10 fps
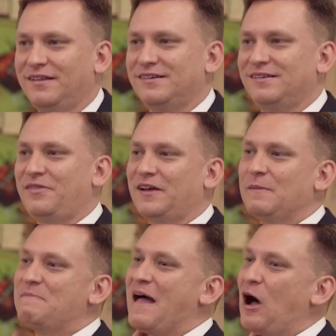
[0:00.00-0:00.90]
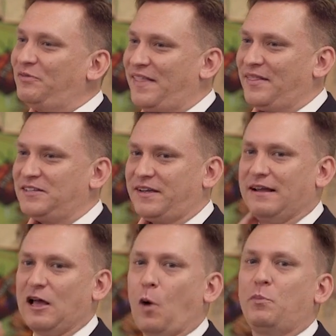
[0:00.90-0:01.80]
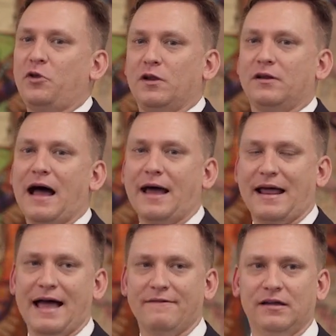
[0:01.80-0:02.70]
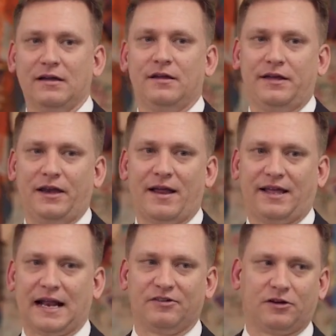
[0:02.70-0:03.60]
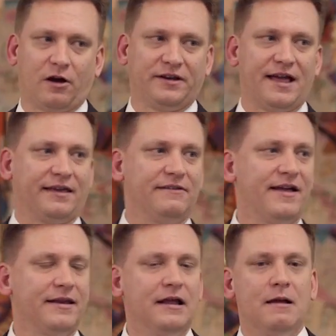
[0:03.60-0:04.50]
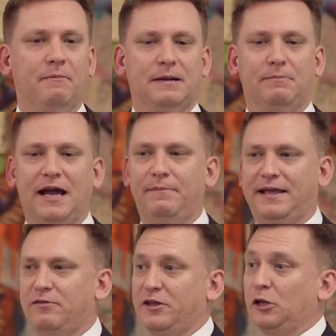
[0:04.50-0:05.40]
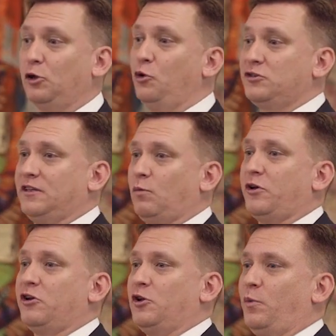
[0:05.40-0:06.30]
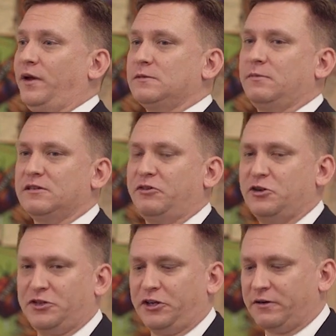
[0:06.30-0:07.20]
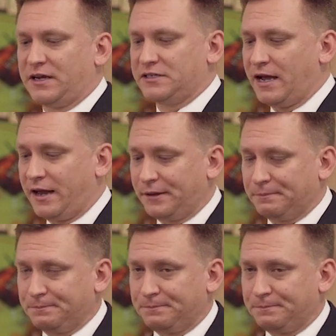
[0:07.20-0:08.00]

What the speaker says: There's nothing about that that's going to help you to not have any kind of a cardiac event, but it might give you the illusion that what you're doing is reducing your anxiety.